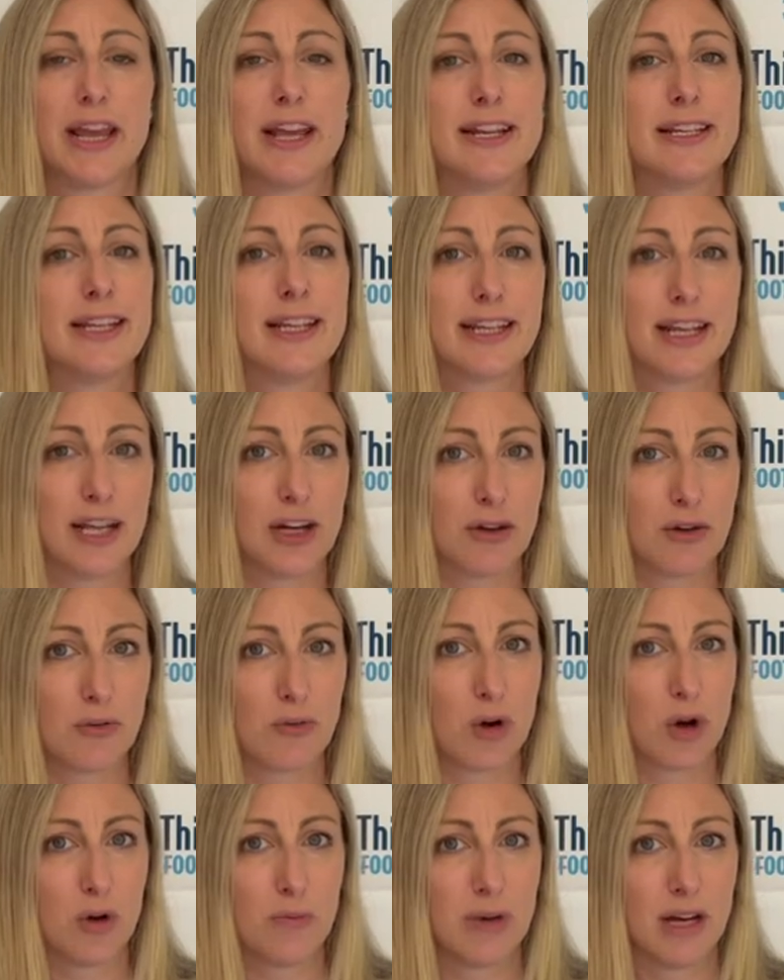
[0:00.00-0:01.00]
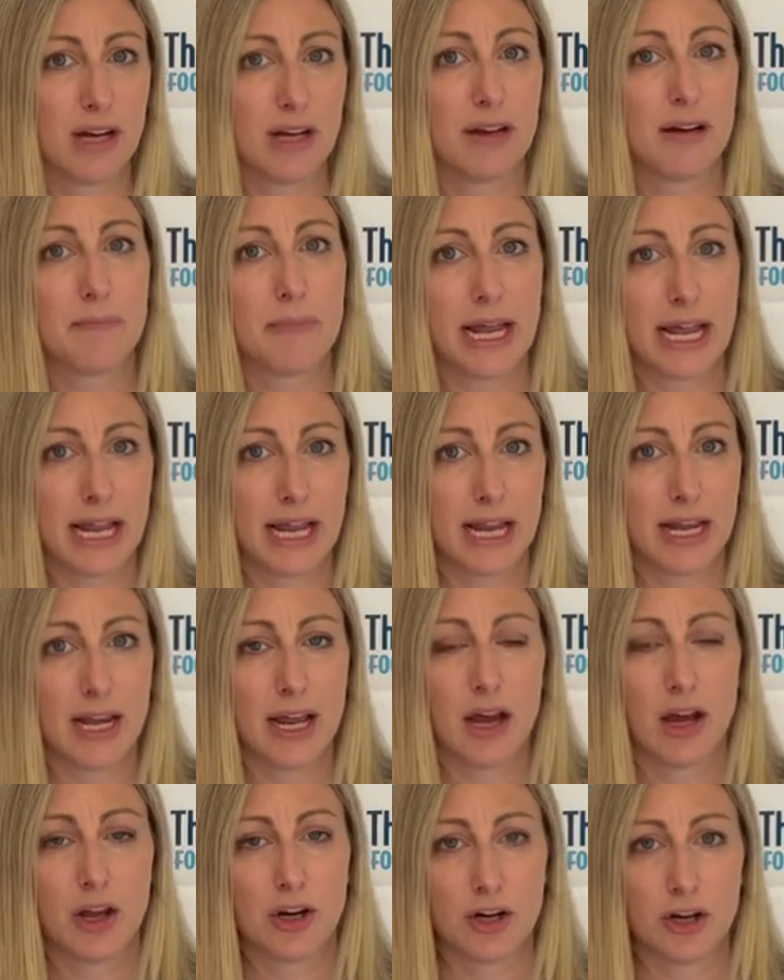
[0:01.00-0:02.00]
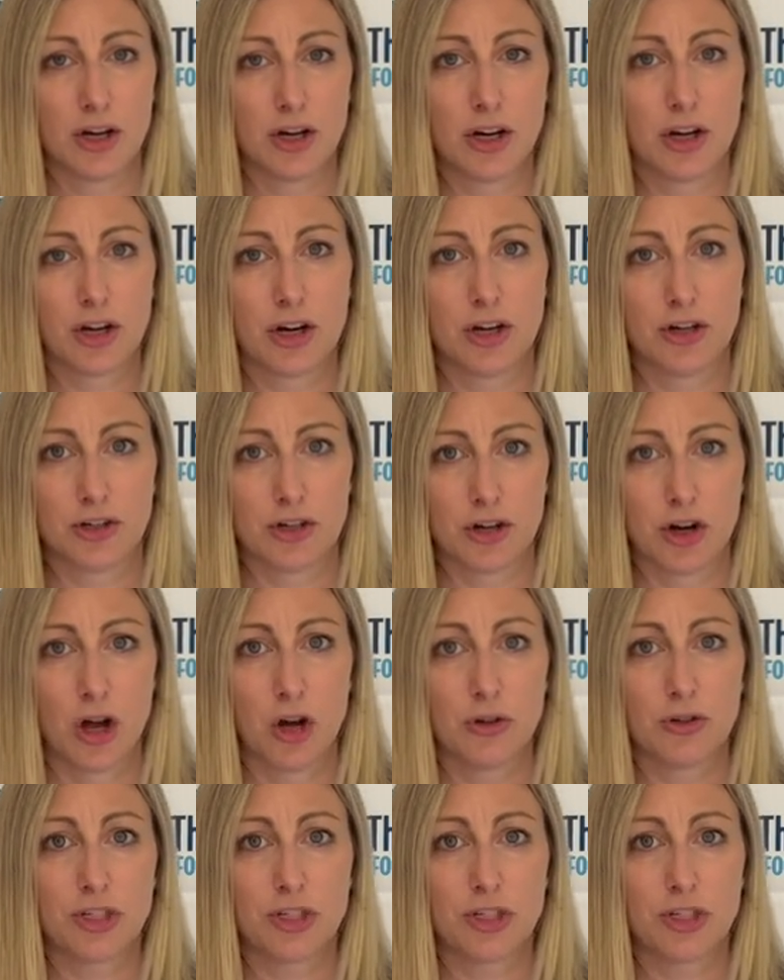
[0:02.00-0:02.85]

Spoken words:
to get neuroma pain under control.